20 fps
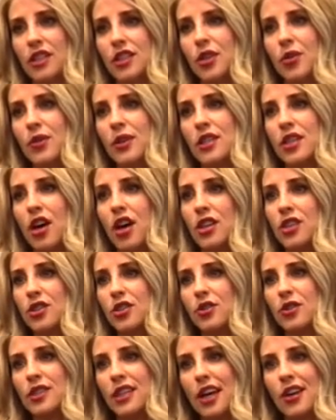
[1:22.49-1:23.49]
So we taught
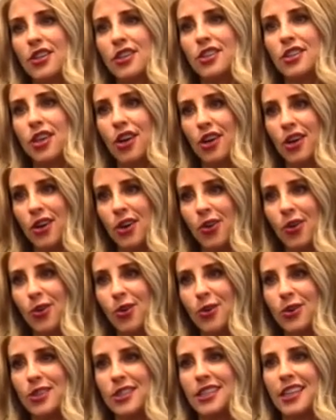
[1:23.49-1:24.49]
students how to start
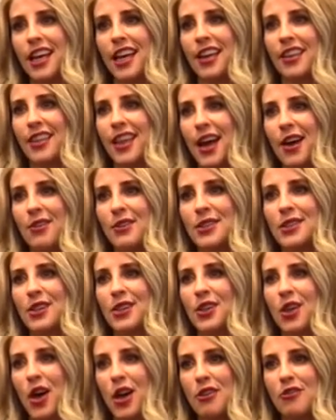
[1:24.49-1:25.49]
colts, and that was
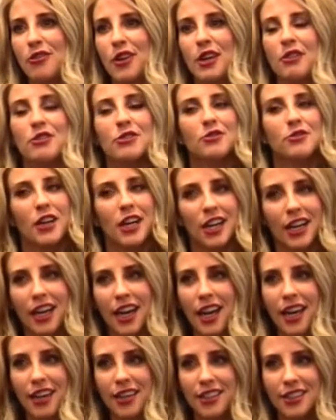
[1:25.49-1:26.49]
a lot of fun. It was
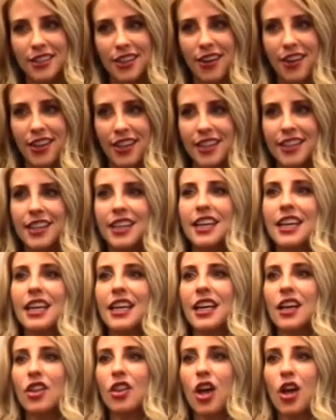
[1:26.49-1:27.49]
very hands-on,
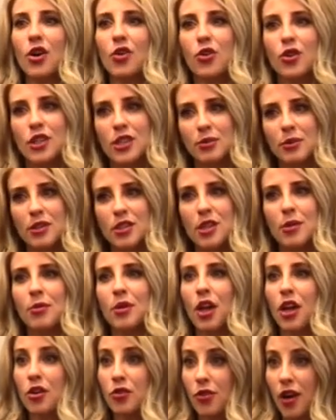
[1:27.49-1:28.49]
a lot of horsemanship,
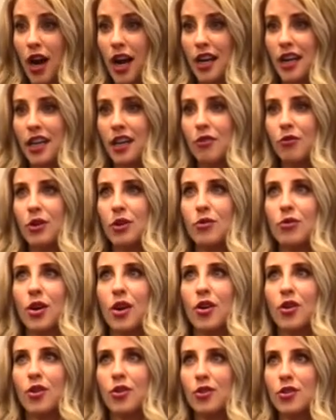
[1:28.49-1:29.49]
a lot of riding. We
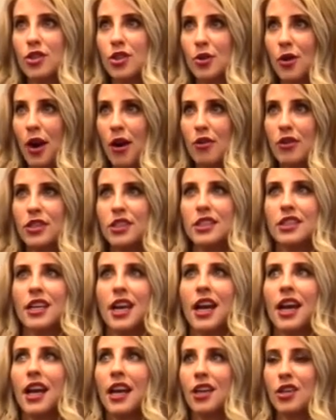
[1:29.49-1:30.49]
rode 2 hours a
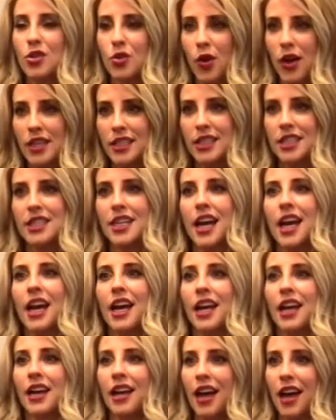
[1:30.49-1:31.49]
day, twice a
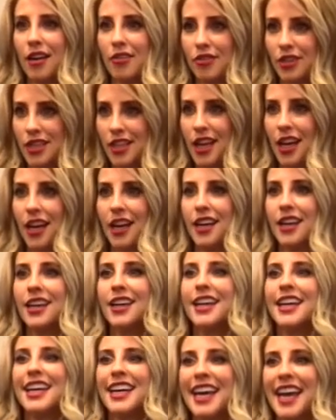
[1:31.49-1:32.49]
day, every
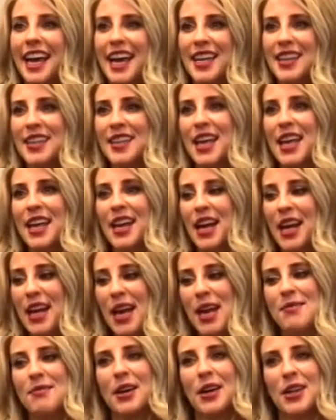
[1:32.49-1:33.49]
day. And then I
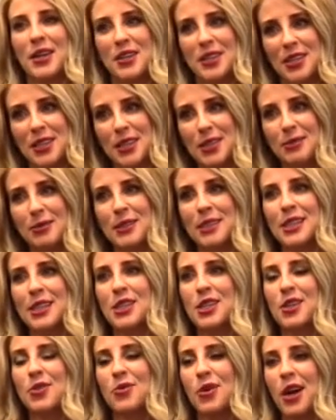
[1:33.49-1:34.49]
came out here to this
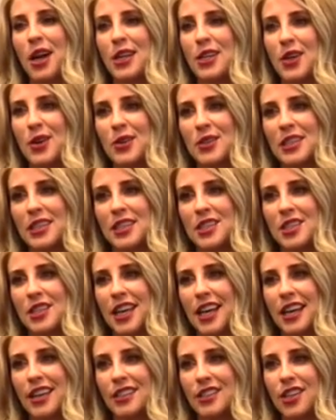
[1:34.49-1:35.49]
position where I don't teach
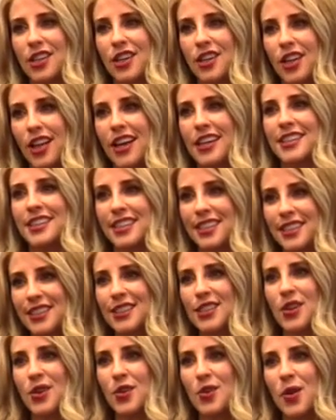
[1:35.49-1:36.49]
the hands-on classes,
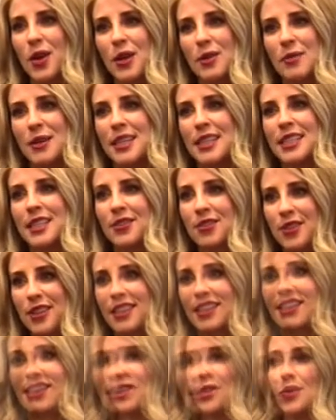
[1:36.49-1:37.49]
so quite a bit of
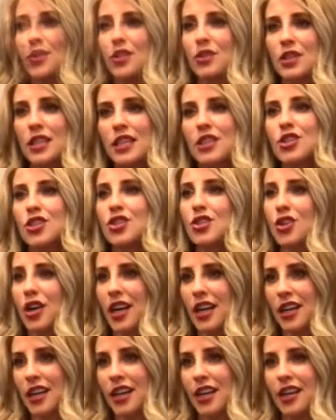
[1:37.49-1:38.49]
difference. So when you teach
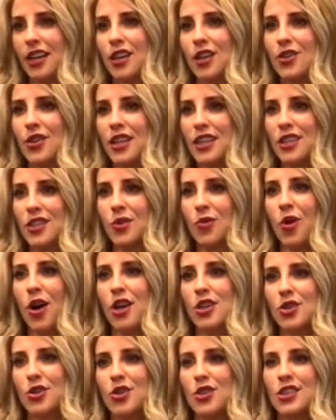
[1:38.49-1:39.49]
training, you get to
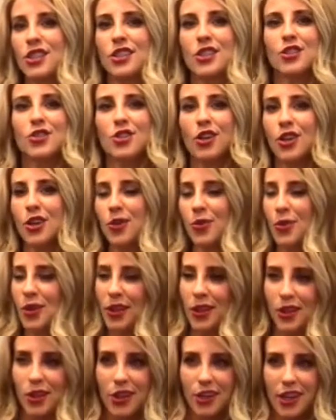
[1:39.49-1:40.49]
watch horses struggle
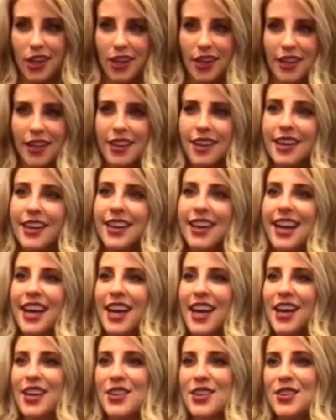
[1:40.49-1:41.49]
with learning,
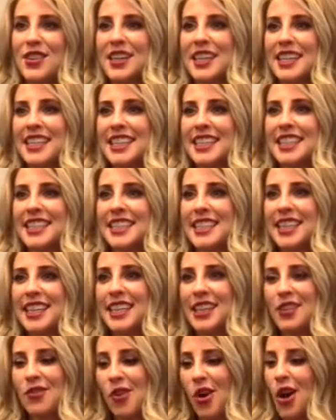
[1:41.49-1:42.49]
and you get to
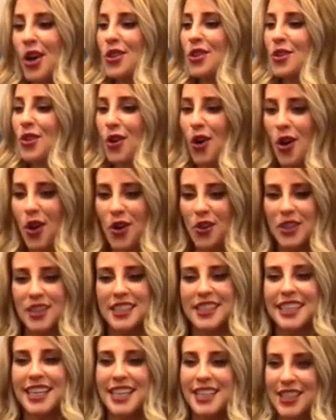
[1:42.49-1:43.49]
see, walk through all the
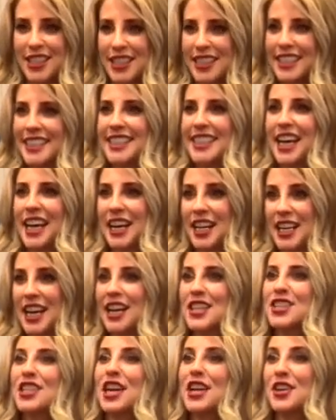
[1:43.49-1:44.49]
stages that an
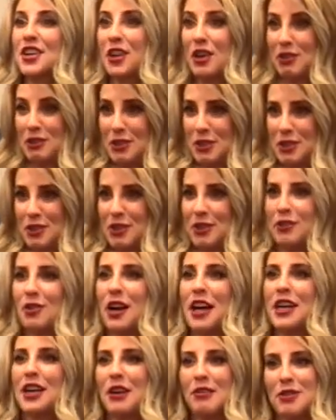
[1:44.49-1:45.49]
educator goes through,
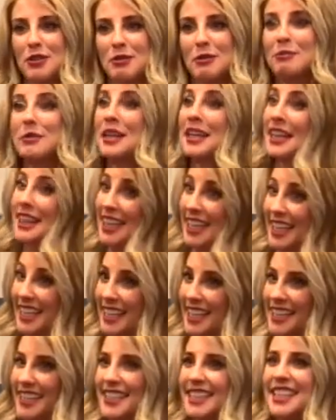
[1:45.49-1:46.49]
right? You have to repeat
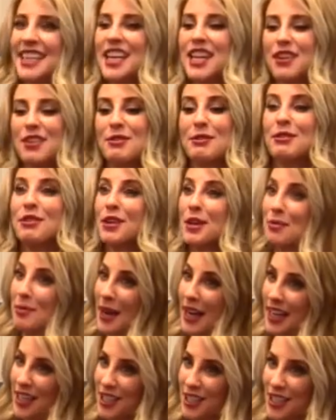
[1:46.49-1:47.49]
things, you have to be very
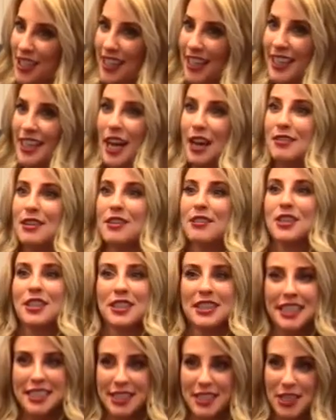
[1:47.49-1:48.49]
patient, you have to have a
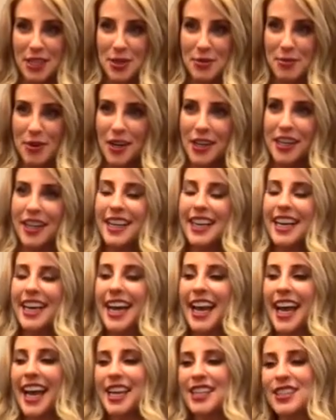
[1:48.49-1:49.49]
good sense of humor.
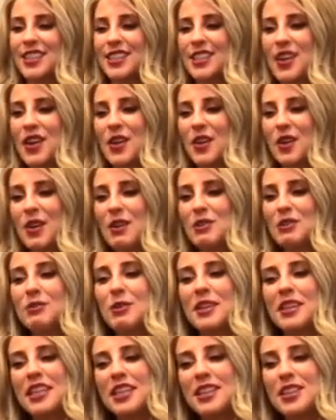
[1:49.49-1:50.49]
And so it was
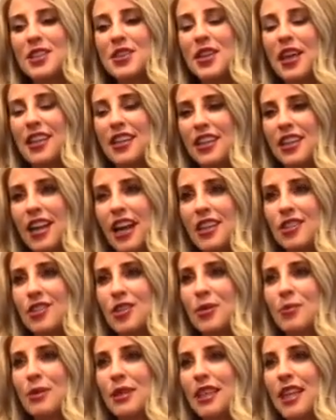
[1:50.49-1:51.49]
one thing to do that in the
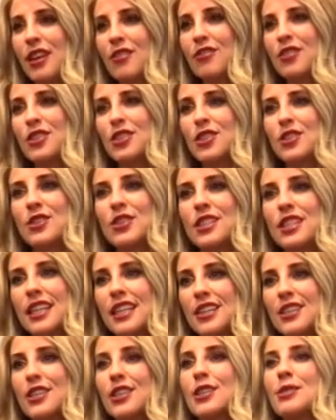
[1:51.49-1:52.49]
classroom, but then for students to
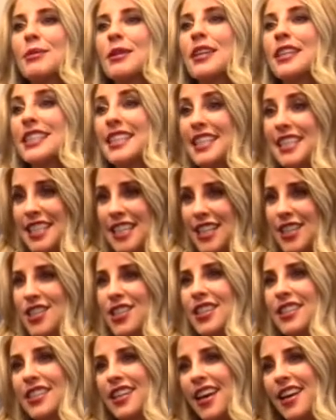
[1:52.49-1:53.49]
get to experience the
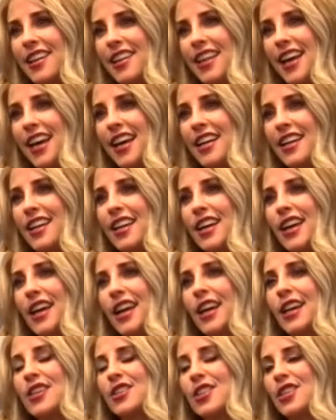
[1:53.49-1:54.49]
teaching side of that,
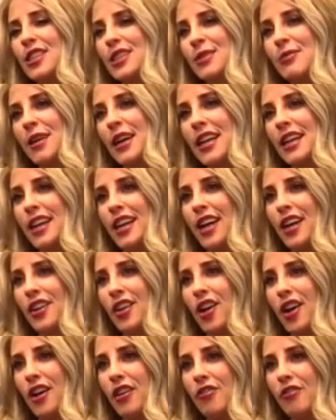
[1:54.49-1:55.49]
it just made it a
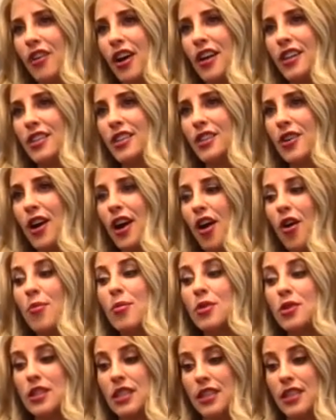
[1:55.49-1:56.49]
lot of fun. So I
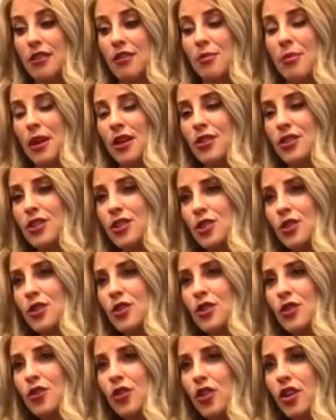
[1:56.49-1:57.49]
almost think there were better
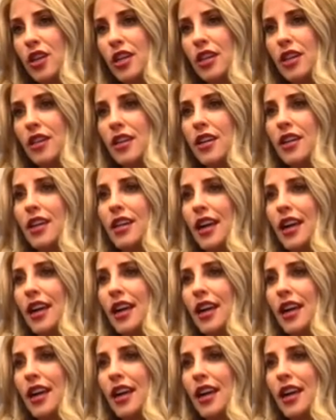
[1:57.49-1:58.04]
students for it.